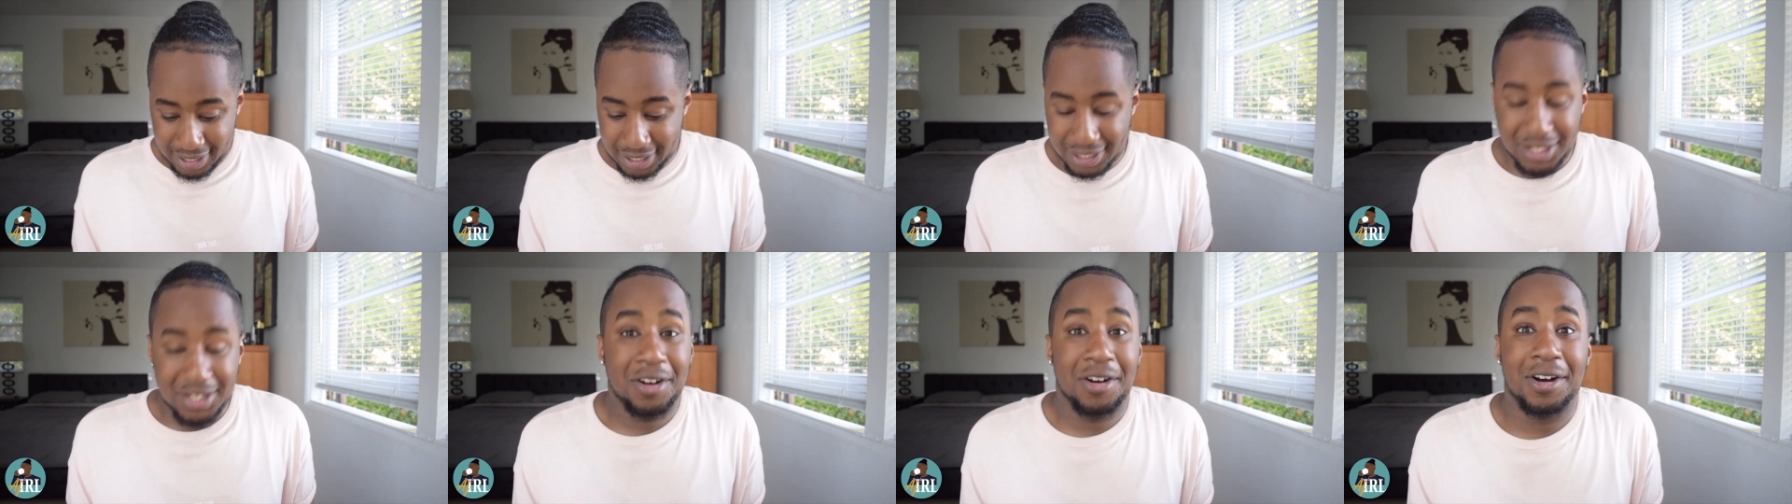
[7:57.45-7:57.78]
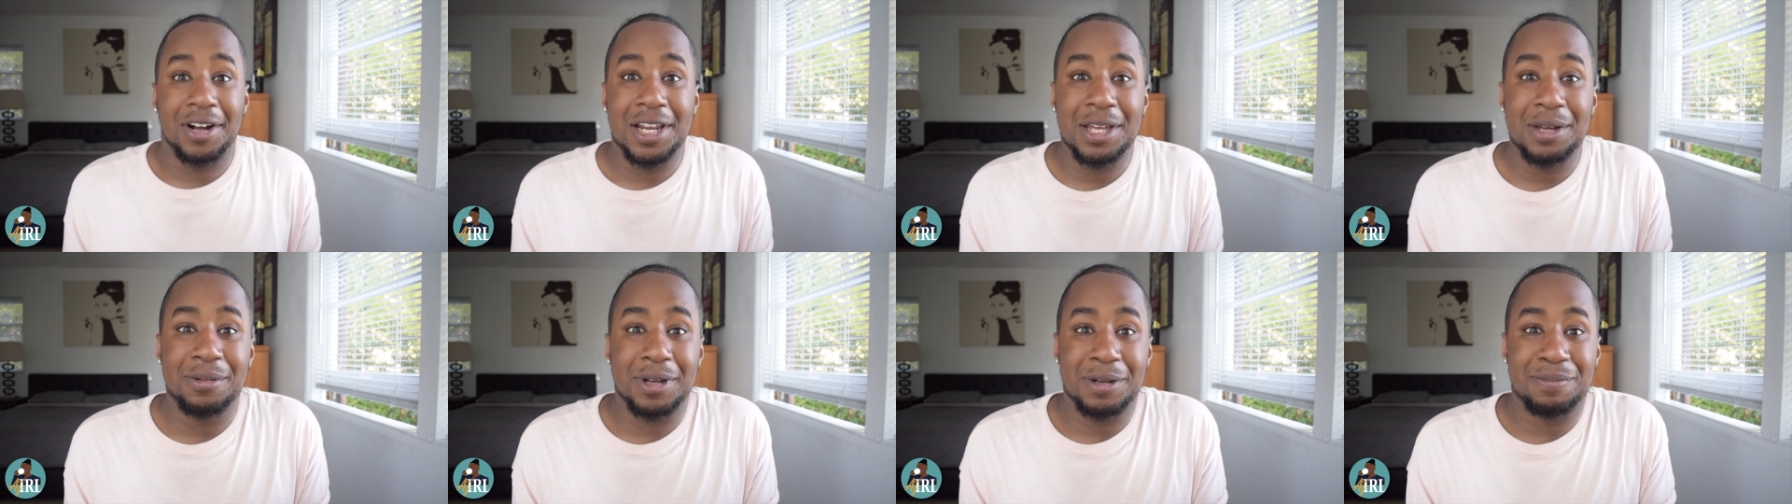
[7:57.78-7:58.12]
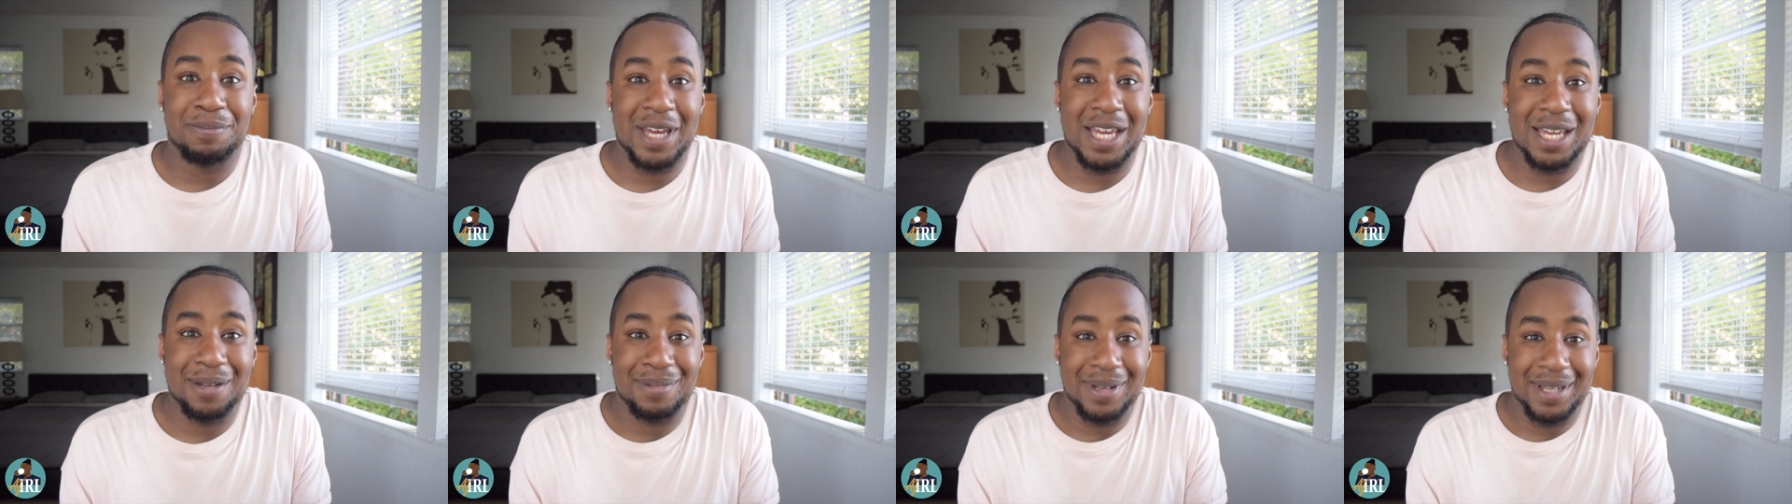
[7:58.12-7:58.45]
it's Hollywood,
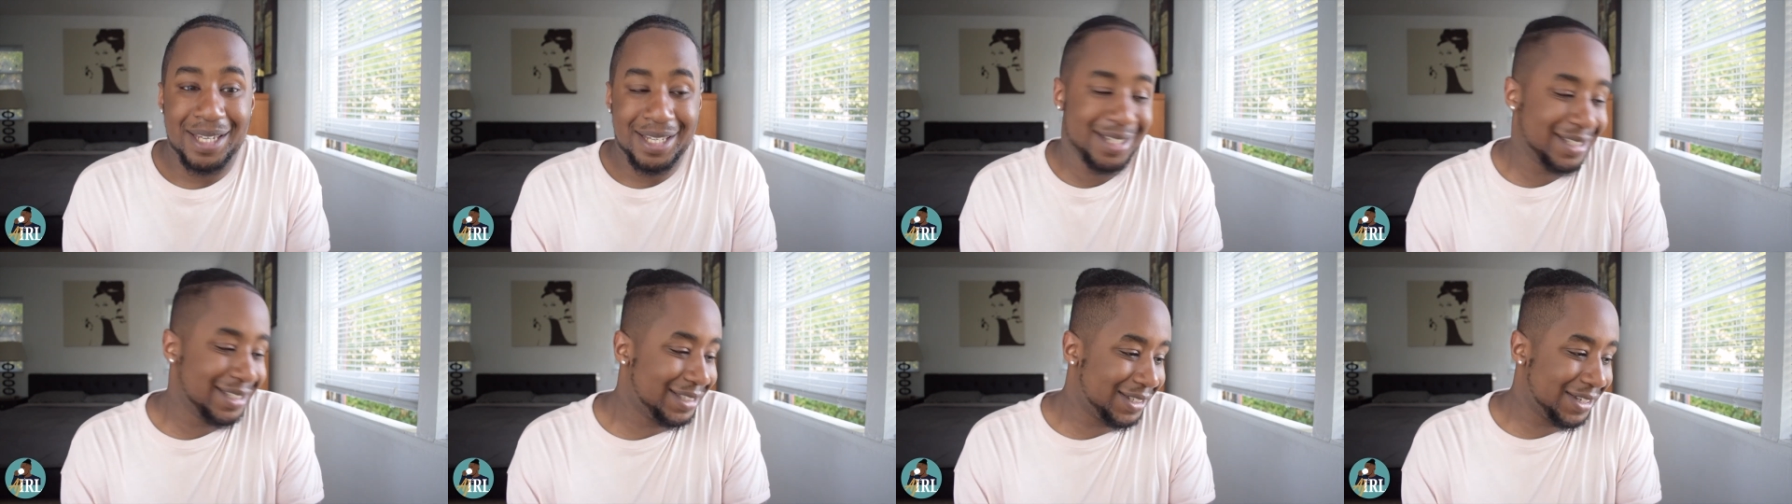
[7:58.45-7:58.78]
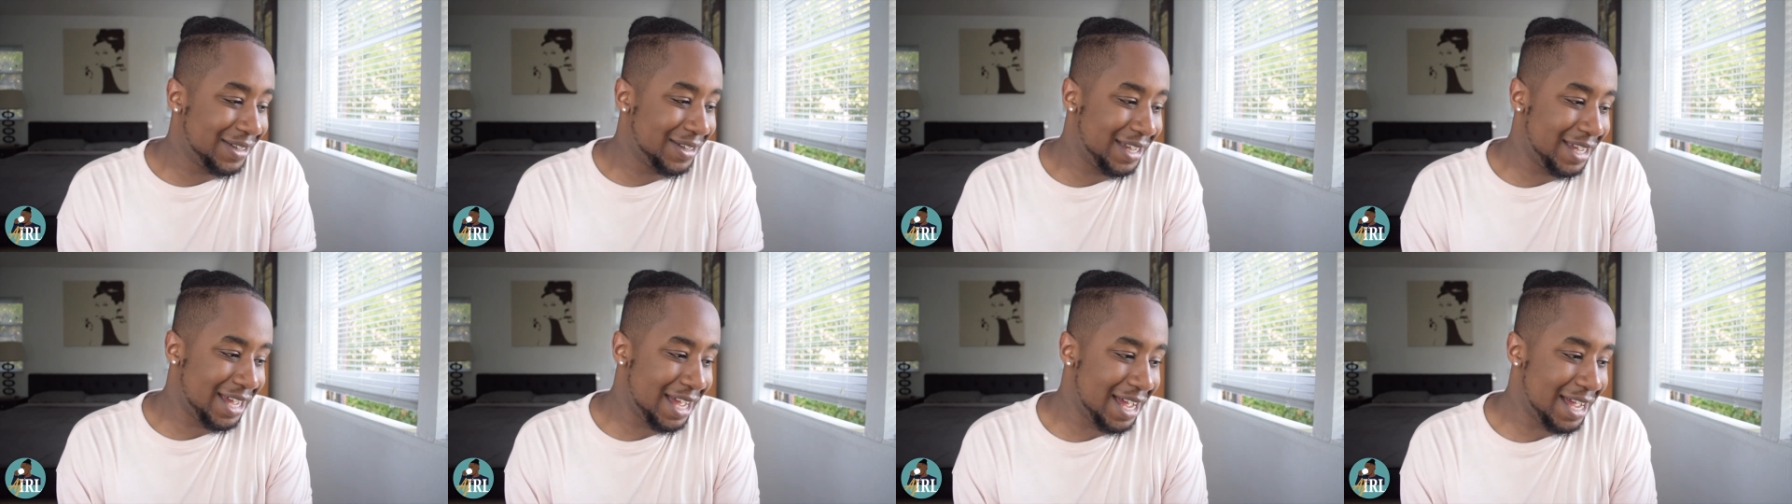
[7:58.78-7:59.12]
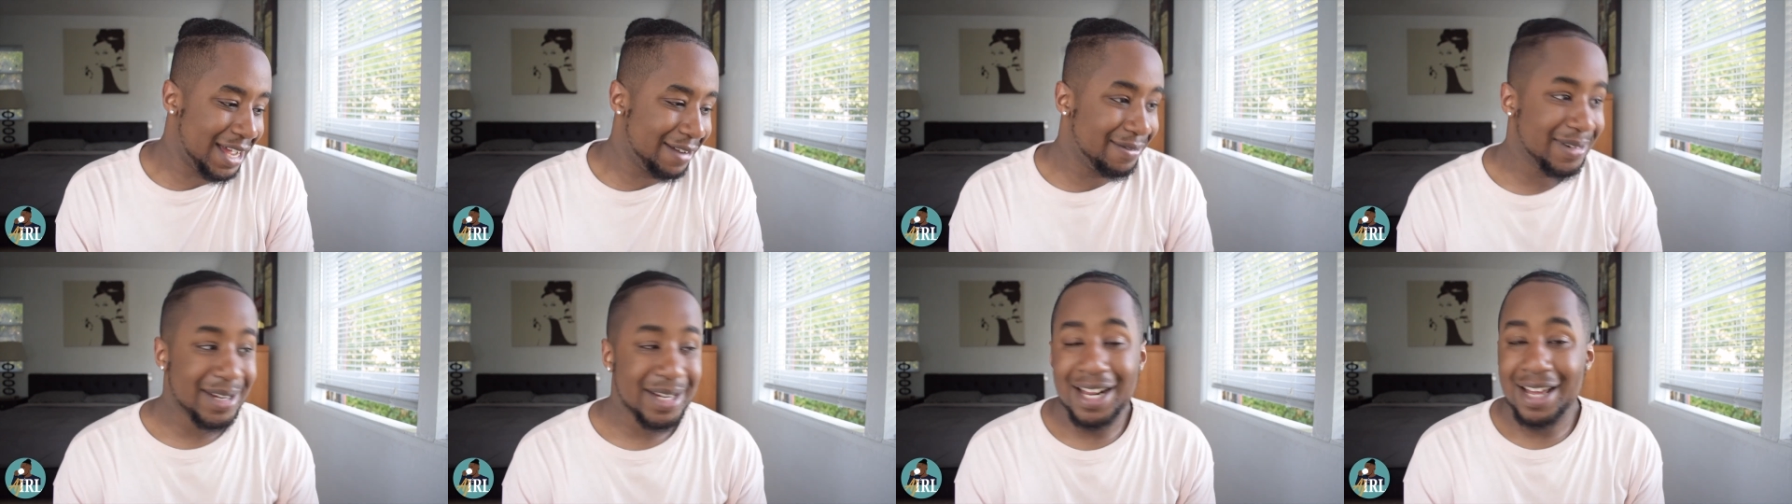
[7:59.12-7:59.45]
baby. So yeah,
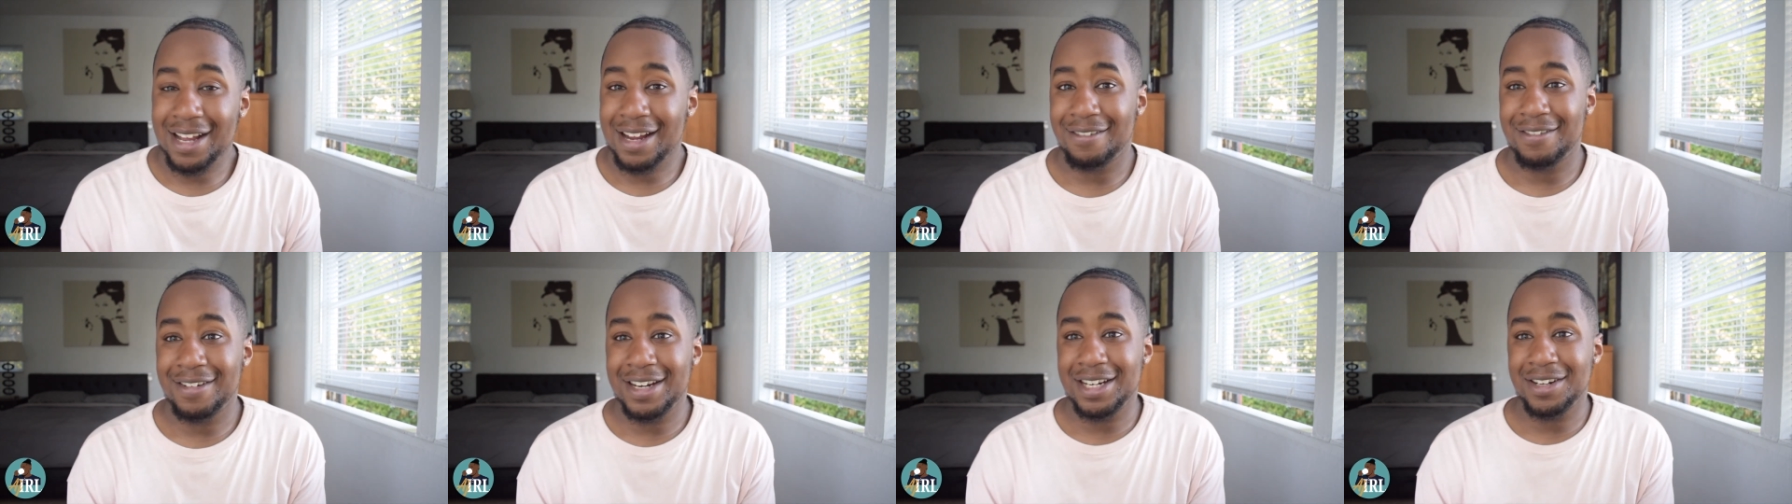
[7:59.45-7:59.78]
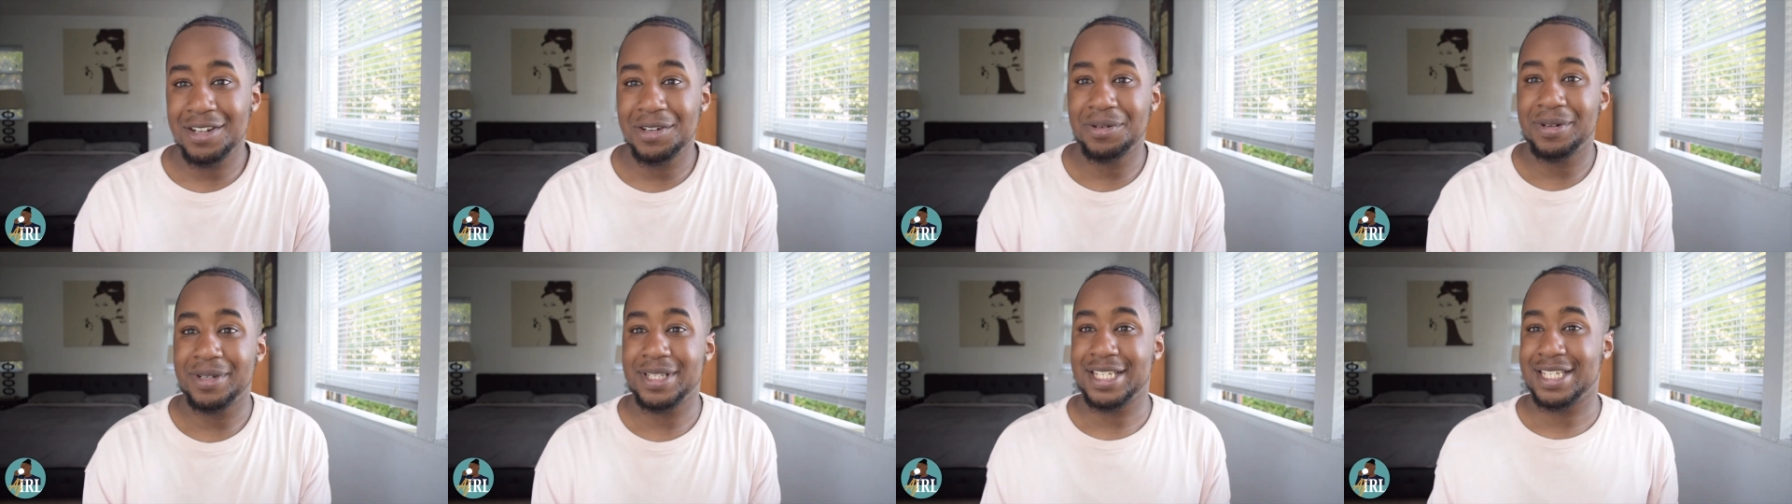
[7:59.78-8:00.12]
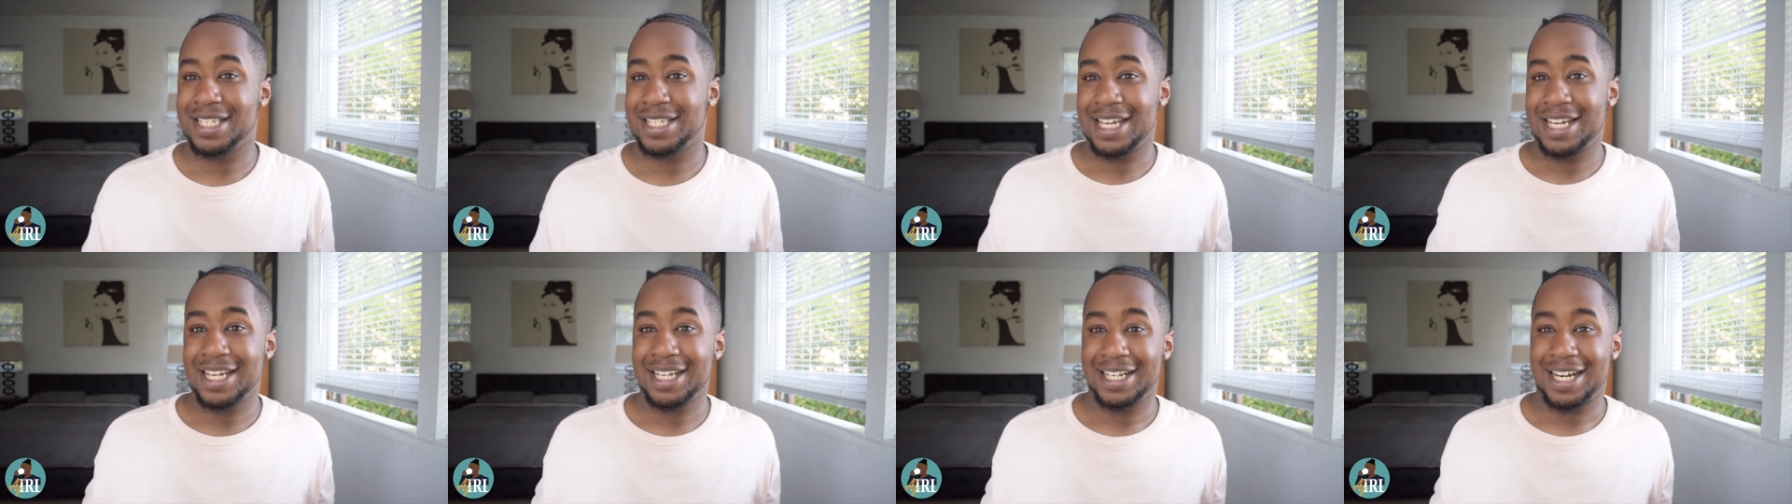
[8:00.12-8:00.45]
I really like I really don't know what to
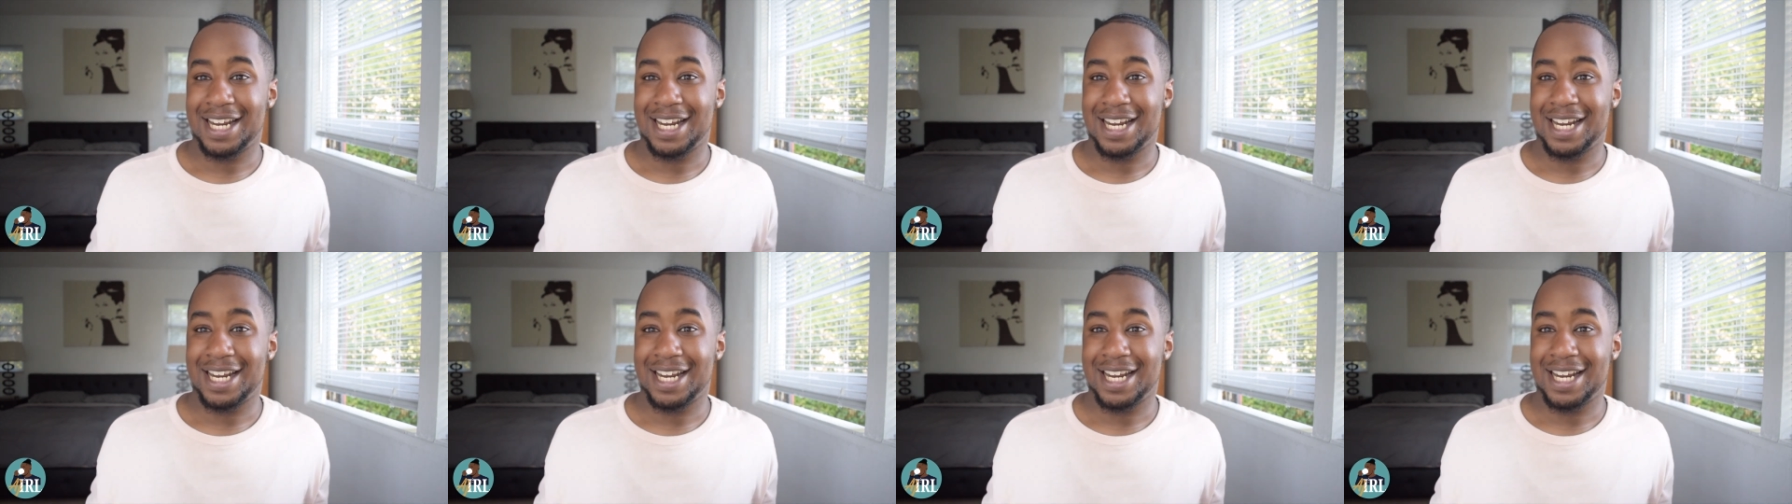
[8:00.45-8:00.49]
say.